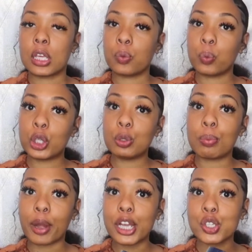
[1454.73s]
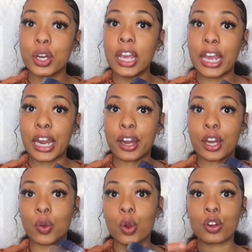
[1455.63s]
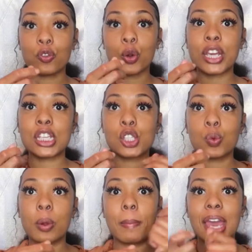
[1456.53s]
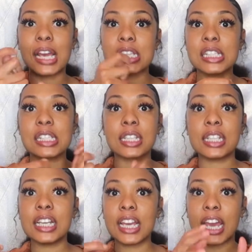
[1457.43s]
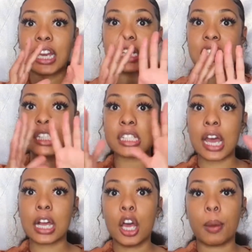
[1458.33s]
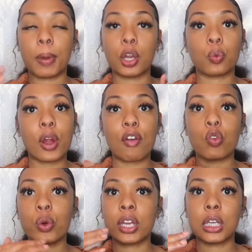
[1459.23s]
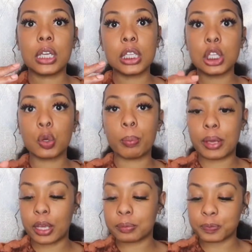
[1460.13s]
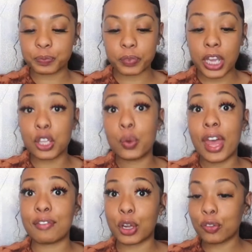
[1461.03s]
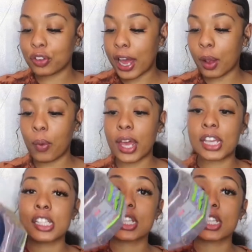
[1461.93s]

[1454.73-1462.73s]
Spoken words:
When you braid your hair, in order for it to remain sleek and it does not come unravel in any little bit and you have no flyaways,